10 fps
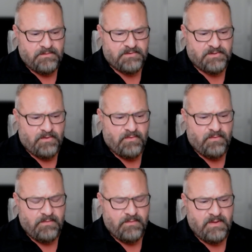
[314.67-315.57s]

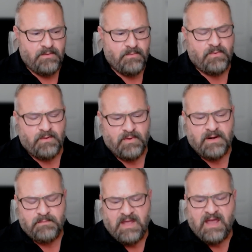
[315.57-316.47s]
So what
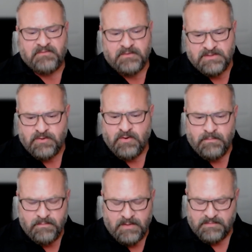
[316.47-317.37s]
what after
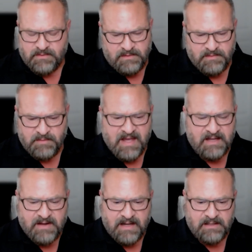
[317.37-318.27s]
Doom? Um, let me
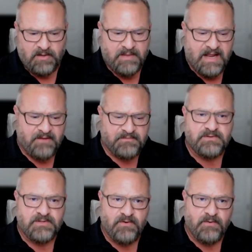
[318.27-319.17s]
backtrack a little bit. After
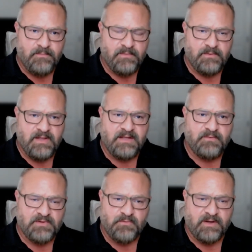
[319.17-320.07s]
Doom,
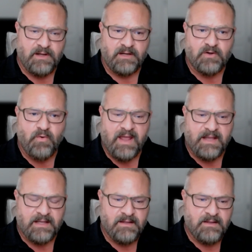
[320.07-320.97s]
it was working on
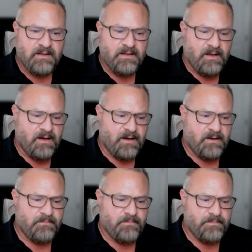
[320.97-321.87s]
Quake,
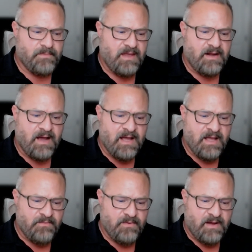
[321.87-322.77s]
um, and
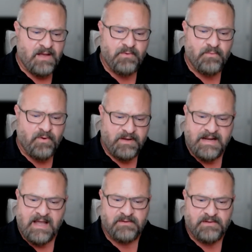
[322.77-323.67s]
I I would work
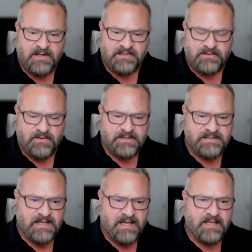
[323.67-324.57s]
in advertising during the
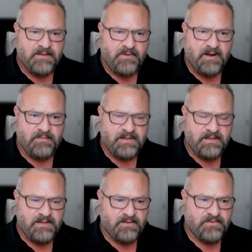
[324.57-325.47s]
day,
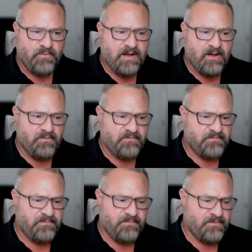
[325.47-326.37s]
probably you know 12,
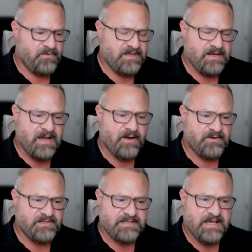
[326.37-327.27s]
13
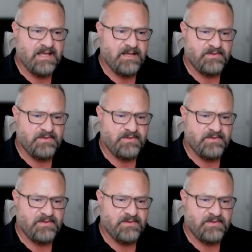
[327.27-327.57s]
hours a day.